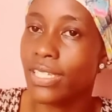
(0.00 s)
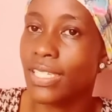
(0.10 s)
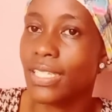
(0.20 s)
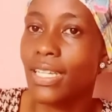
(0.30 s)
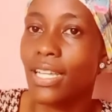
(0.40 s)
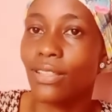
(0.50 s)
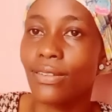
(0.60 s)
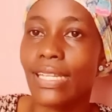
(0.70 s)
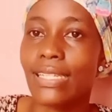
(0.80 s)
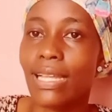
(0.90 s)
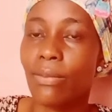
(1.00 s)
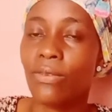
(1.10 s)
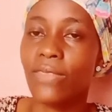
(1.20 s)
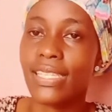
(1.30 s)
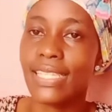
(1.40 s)
Those are some of the
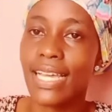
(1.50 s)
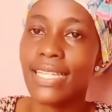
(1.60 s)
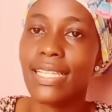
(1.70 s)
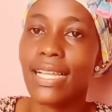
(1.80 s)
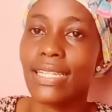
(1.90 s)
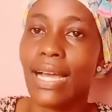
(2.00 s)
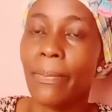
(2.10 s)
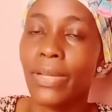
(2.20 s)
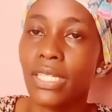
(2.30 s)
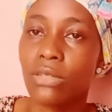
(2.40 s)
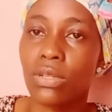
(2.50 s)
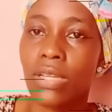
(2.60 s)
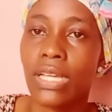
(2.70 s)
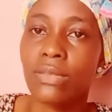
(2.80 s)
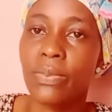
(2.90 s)
signs that a patient will
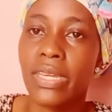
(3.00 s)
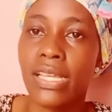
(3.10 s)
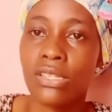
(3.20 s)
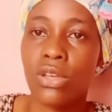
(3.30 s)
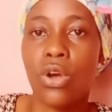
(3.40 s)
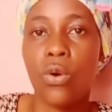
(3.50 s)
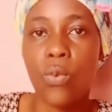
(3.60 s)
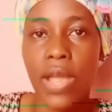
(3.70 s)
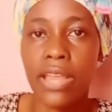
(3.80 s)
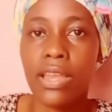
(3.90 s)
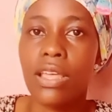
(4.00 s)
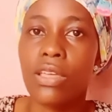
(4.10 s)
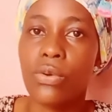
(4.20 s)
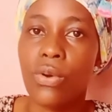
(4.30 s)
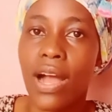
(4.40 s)
experience when you
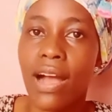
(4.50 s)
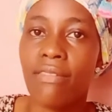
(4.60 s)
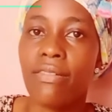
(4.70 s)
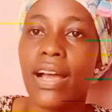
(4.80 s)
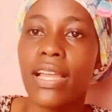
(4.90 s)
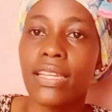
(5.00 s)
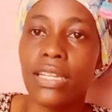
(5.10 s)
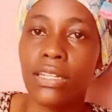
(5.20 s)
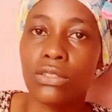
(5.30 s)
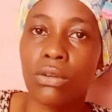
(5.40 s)
have an ectopic